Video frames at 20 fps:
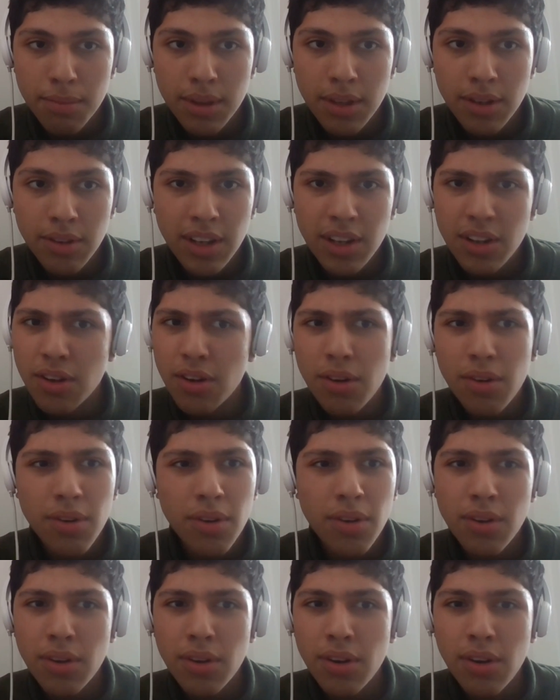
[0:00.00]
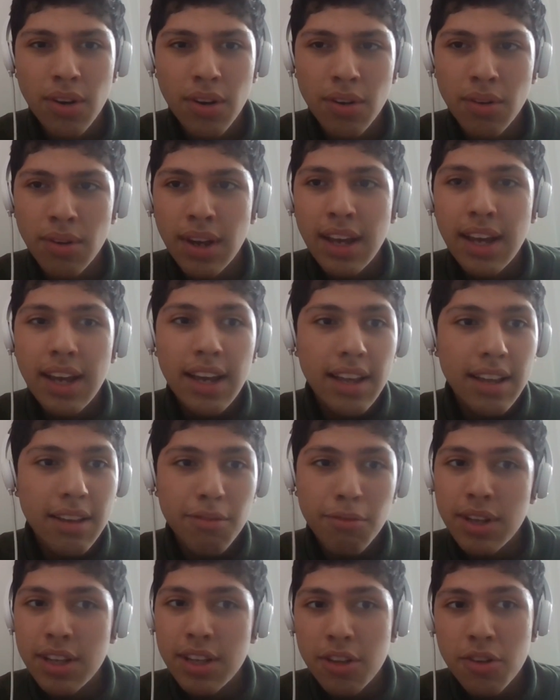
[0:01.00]
But they're like, no, no, no, no, no.
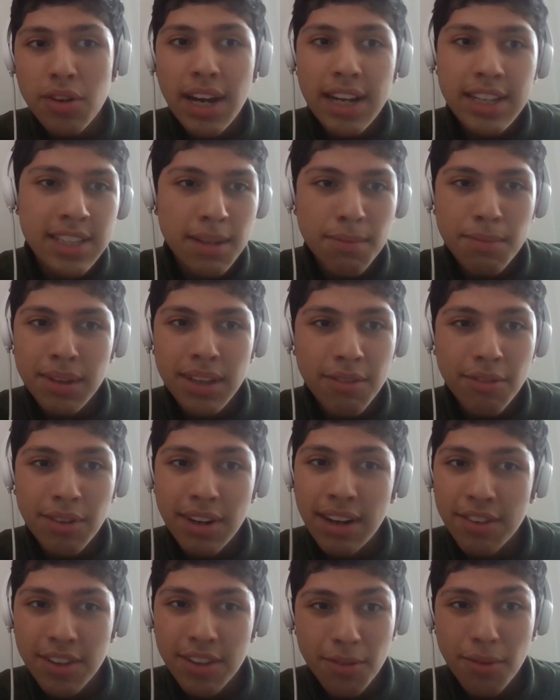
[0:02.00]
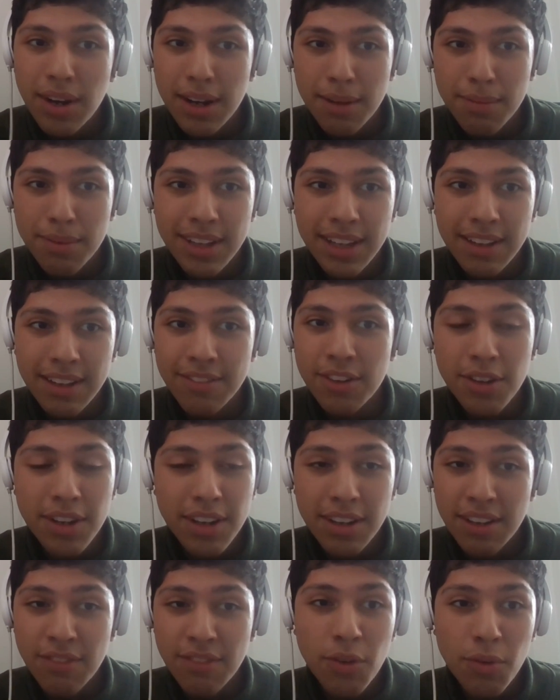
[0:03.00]
You guys can believe whatever you want to believe.
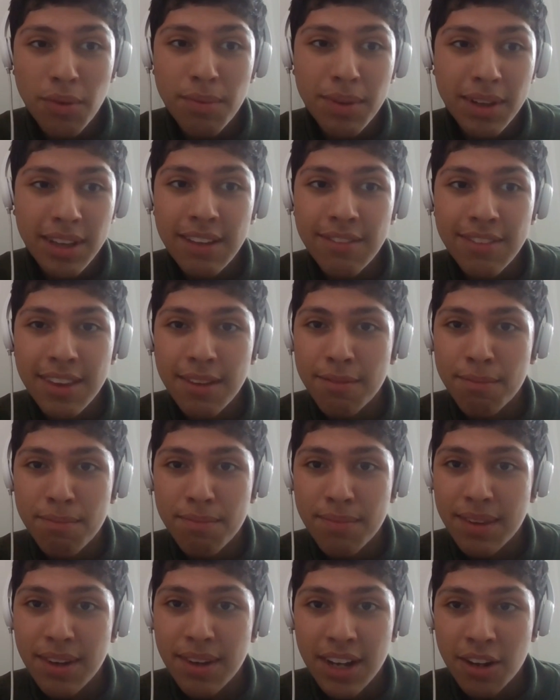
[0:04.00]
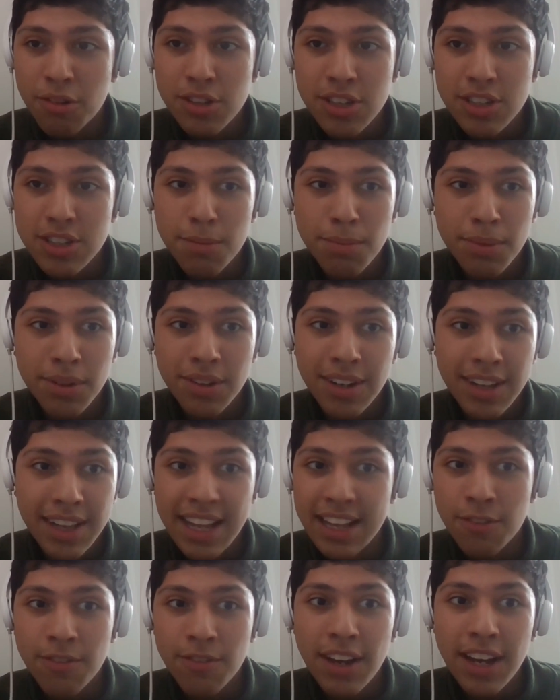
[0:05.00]
If you won't believe the oceans are polluted,
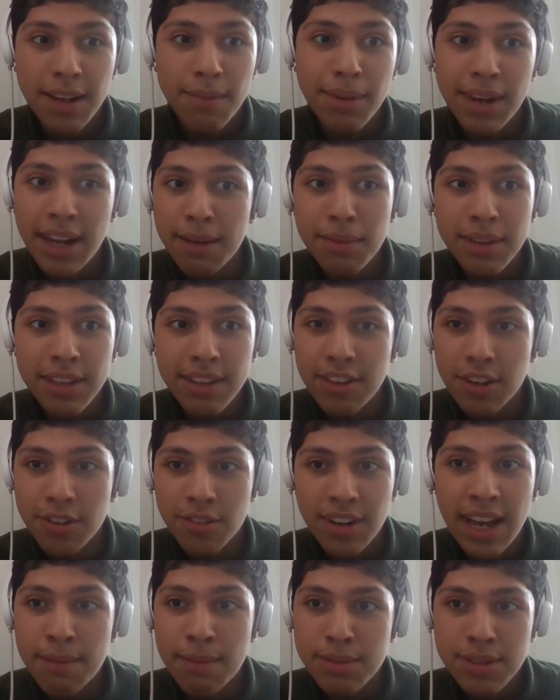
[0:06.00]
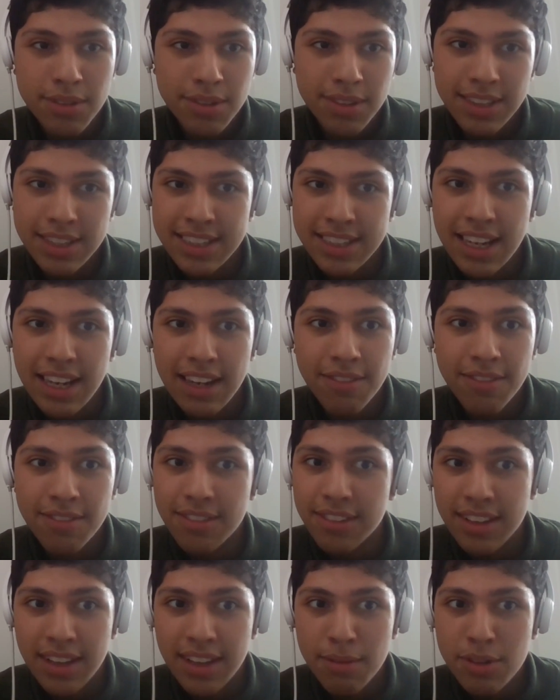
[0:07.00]
that's fine. But I believe they're absolutely safe.
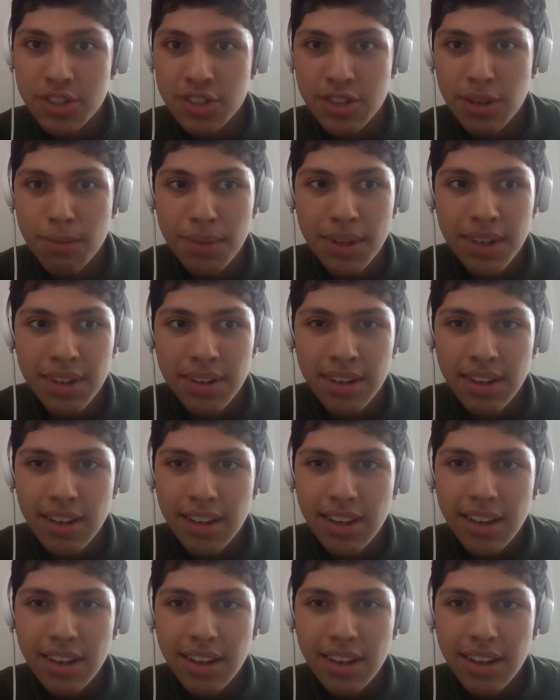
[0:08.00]
Let me just jump in.